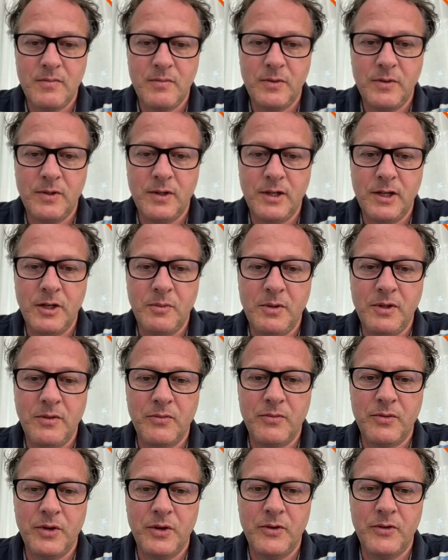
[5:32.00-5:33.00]
Put a little bit in
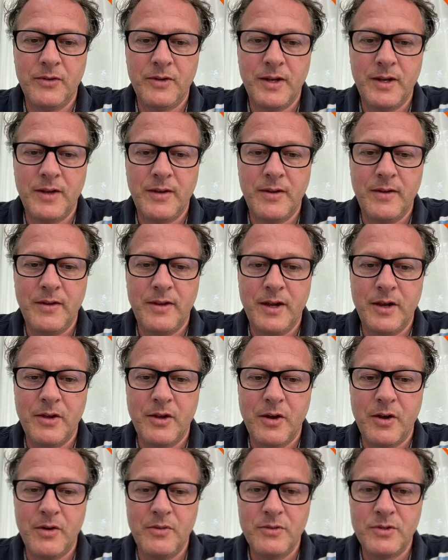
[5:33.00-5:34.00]
front and there you
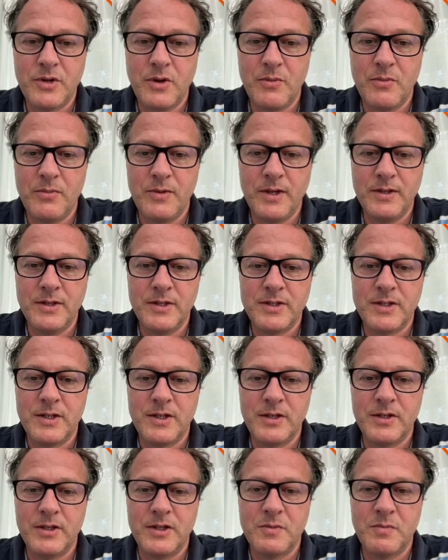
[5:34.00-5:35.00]
go. So that is
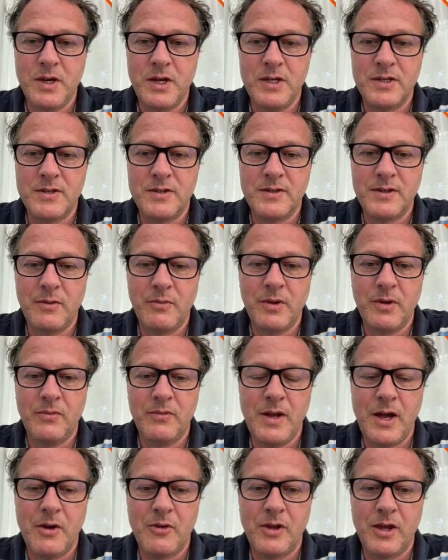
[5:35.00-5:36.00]
the space that
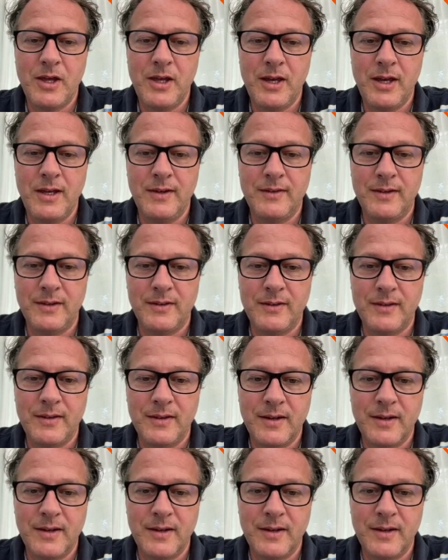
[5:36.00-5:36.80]
we've now created.